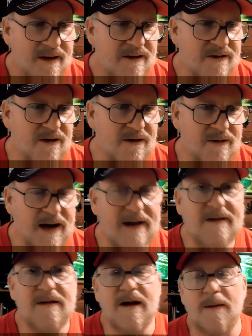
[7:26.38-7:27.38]
So he
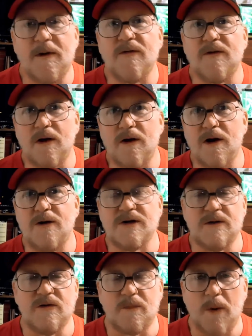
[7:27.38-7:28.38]
come to the conclusion
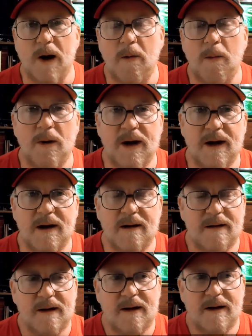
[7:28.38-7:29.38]
it was probably,
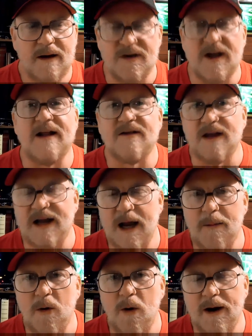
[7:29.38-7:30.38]
because he didn't see a
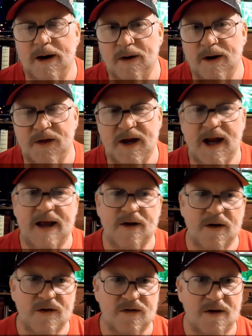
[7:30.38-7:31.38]
hemorrhoid or anything
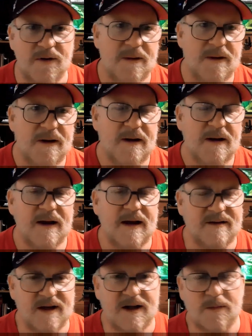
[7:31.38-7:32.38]
either. So he
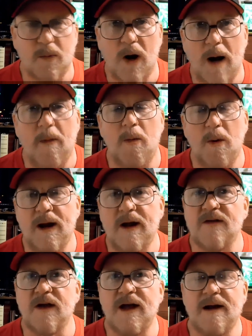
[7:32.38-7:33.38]
says probably
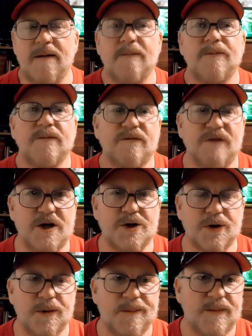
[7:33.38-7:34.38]
as a
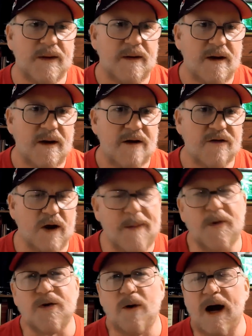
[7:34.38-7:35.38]
fissure. So he
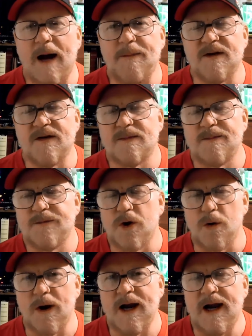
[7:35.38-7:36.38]
prescribed this
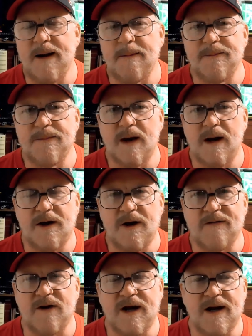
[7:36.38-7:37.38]
cream. You
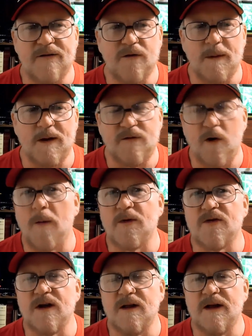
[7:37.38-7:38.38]
have to get it from a
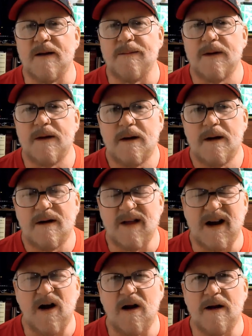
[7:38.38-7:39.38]
pharmacy that they
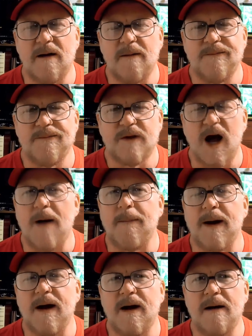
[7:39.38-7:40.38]
call it a
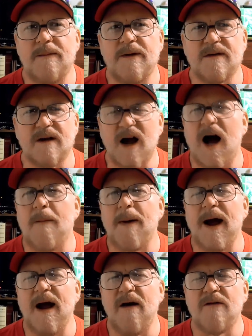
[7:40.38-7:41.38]
compound. It's a
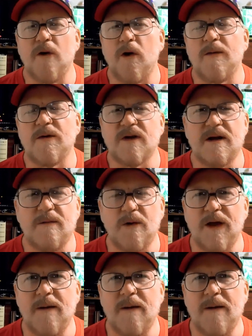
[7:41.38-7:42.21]
compound pharmacy where